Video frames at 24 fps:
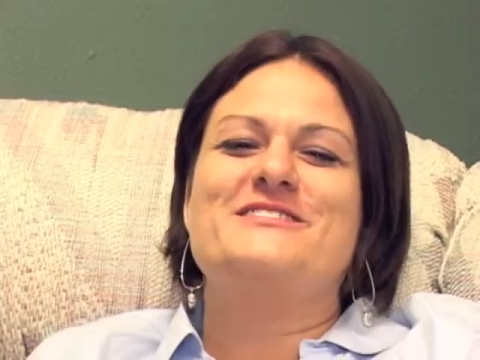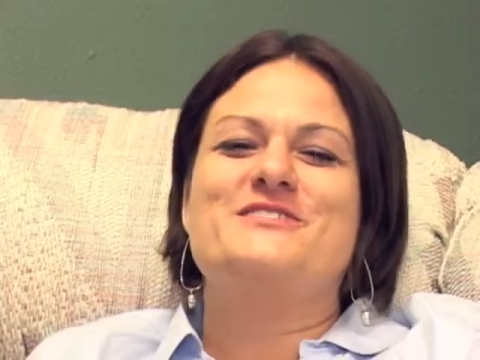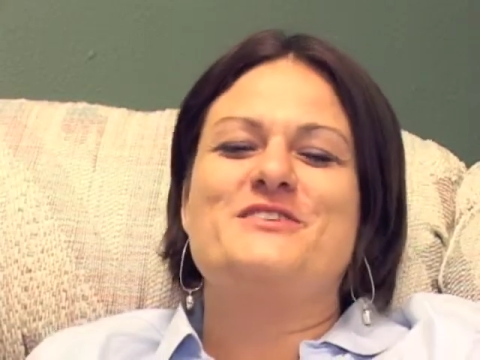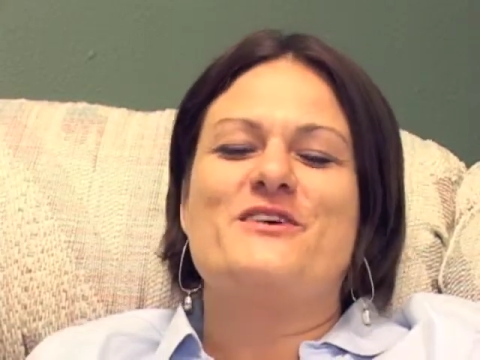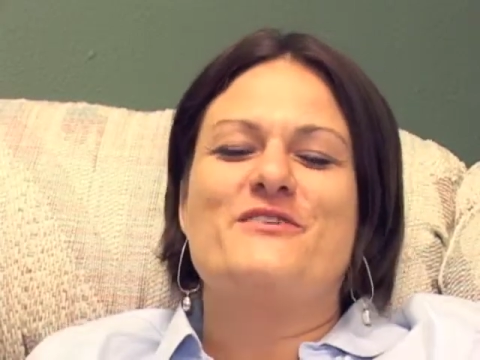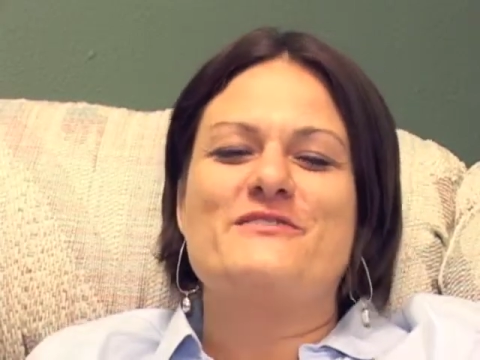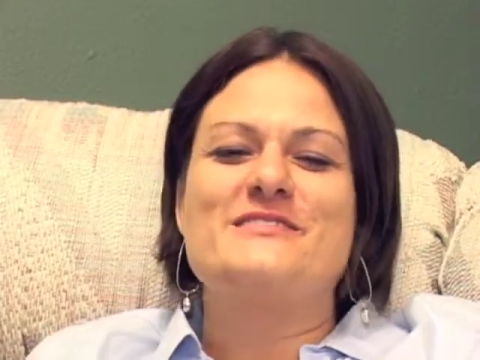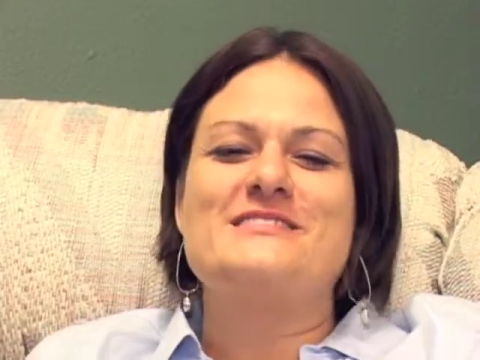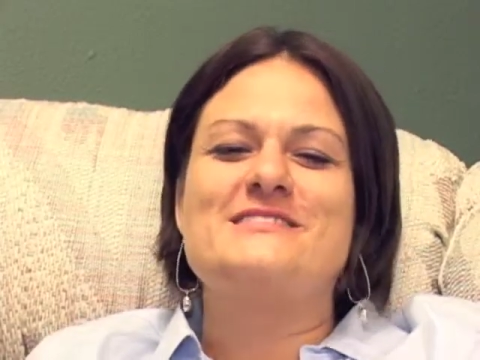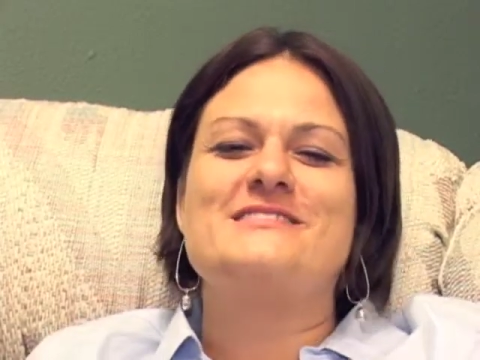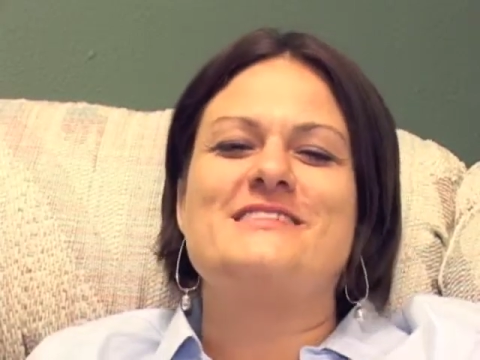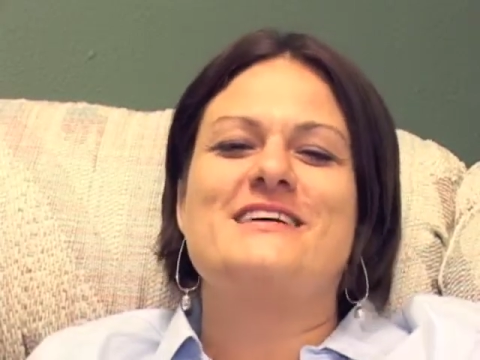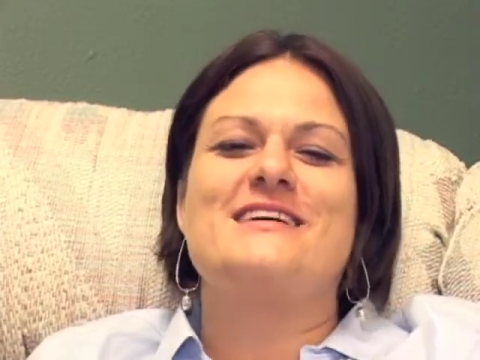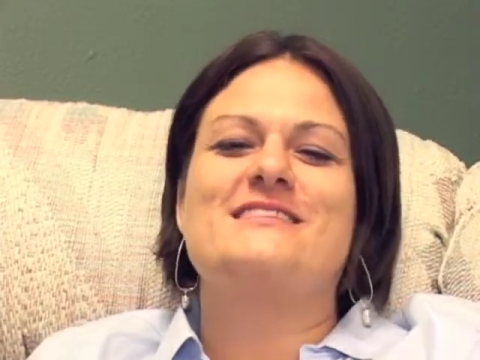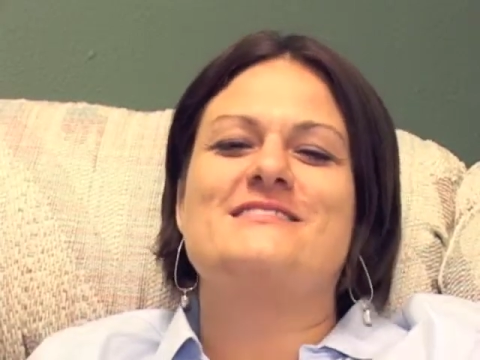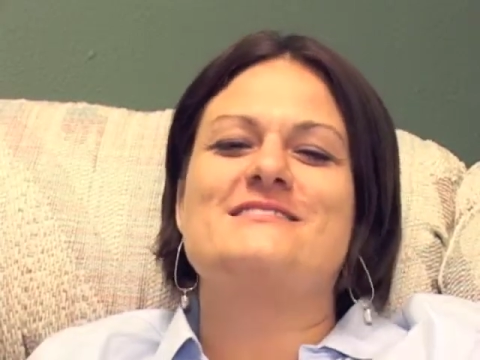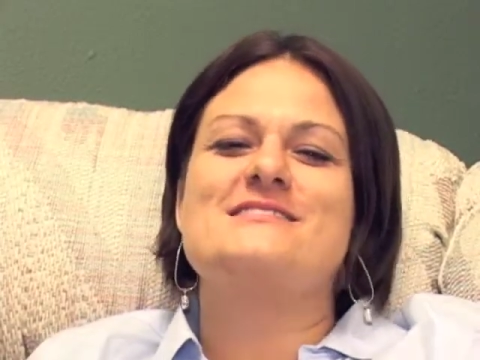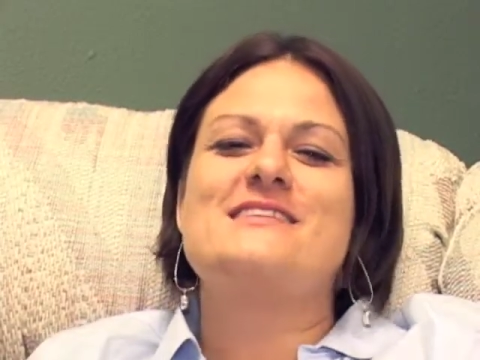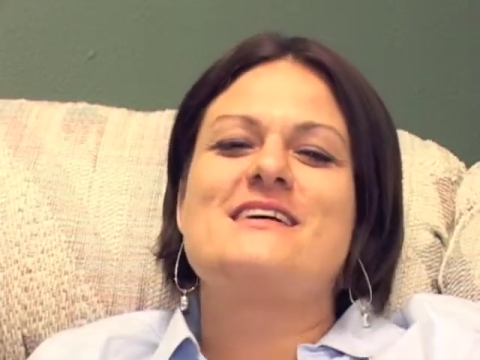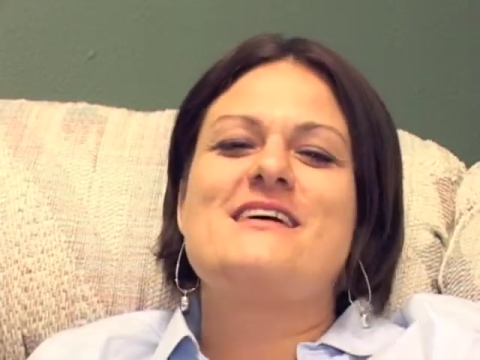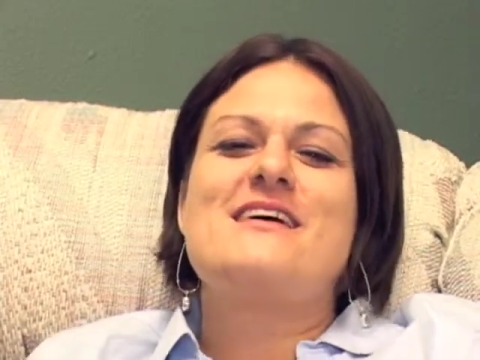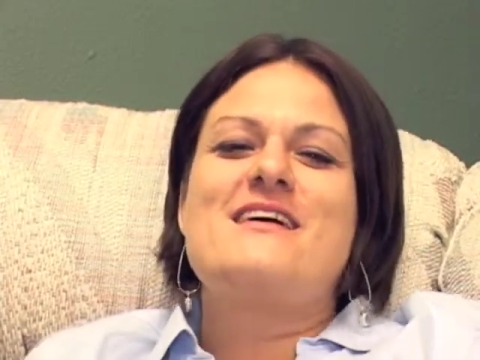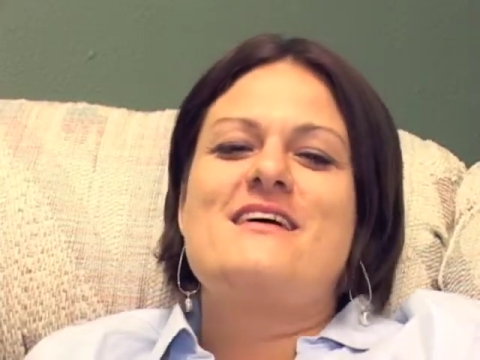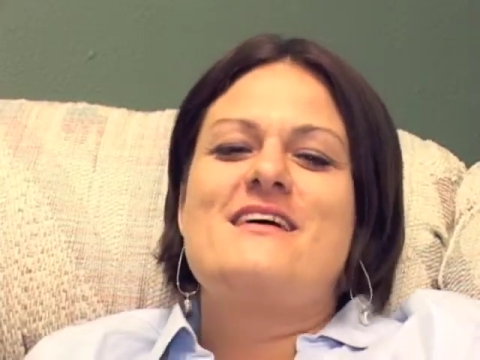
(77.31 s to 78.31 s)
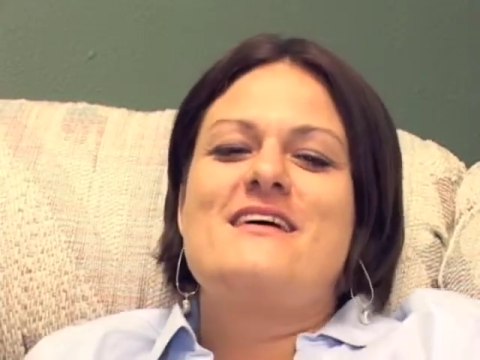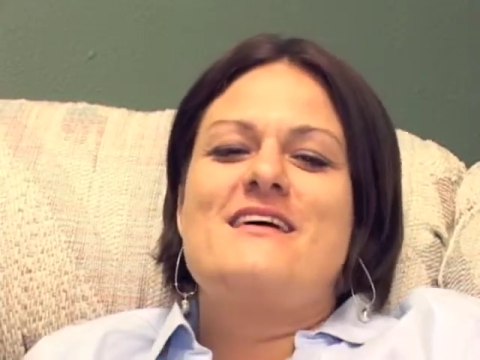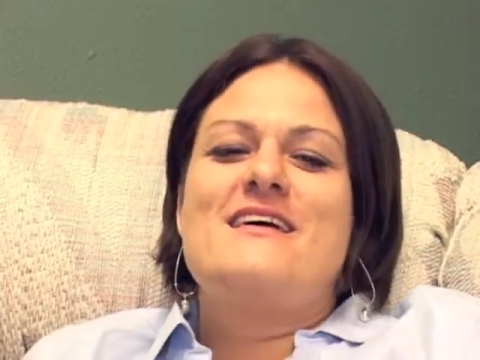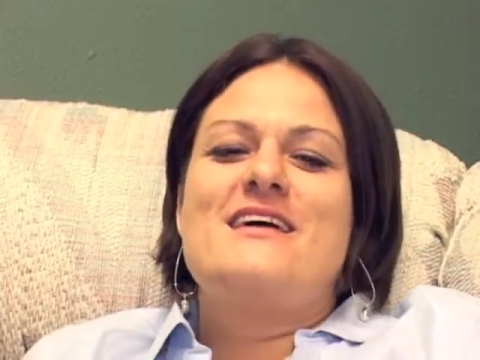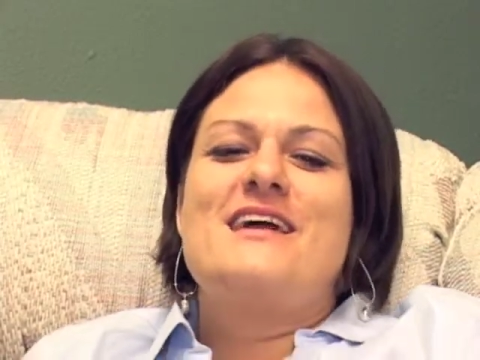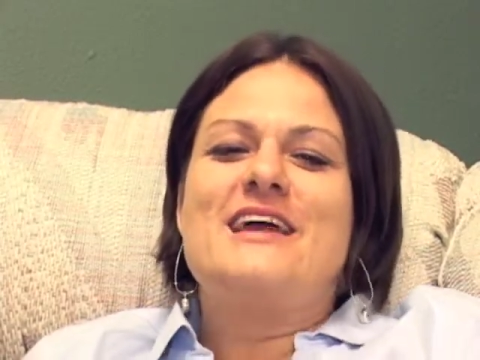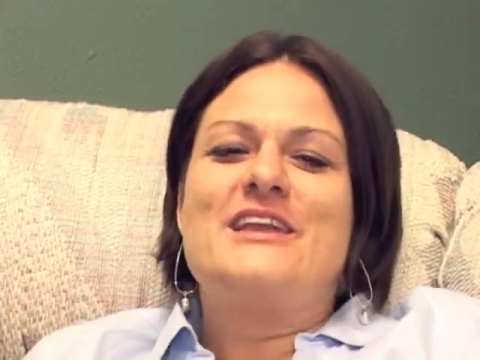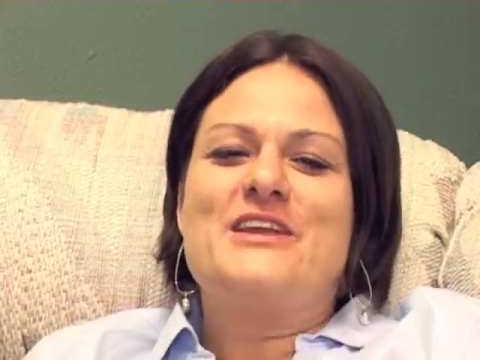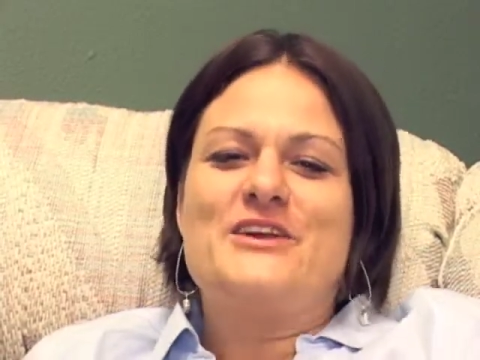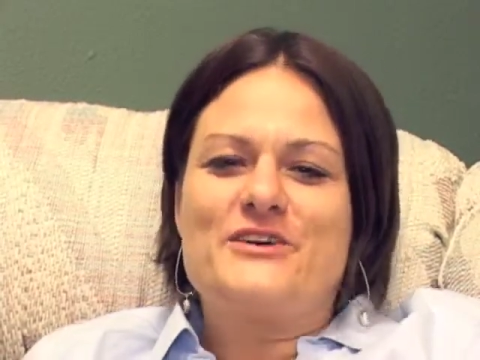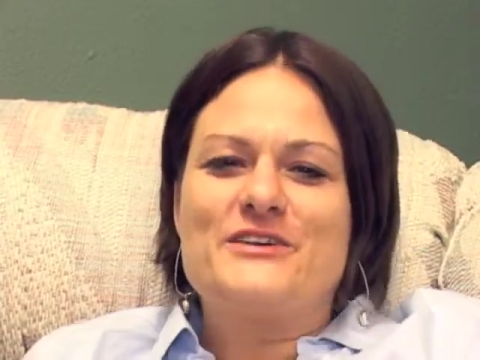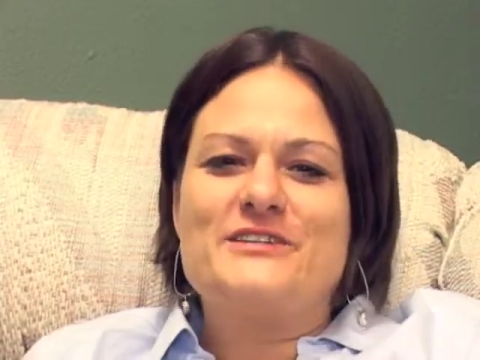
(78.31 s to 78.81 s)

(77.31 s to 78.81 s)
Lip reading: She always says, in